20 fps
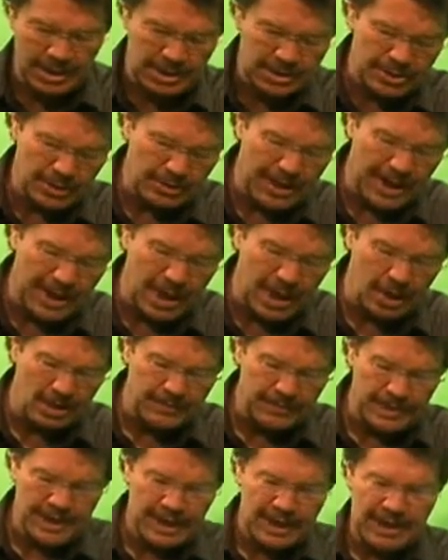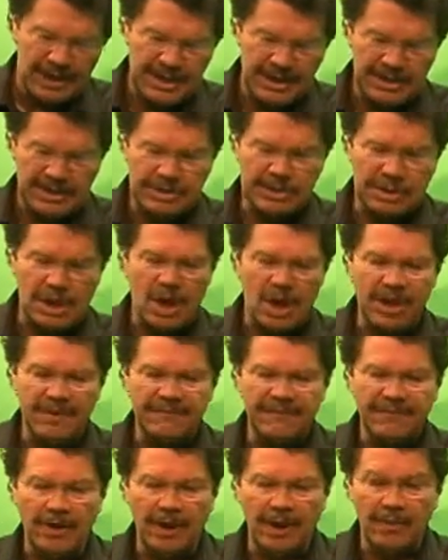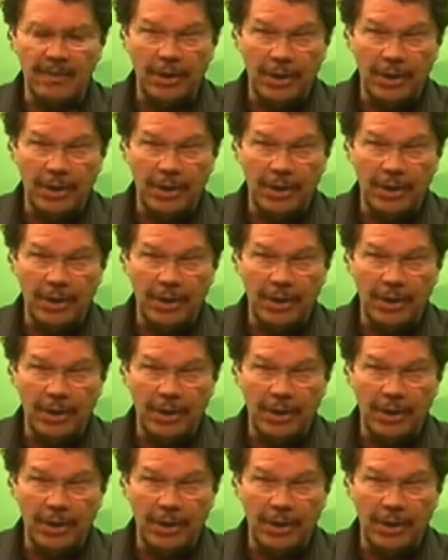So now it's gone from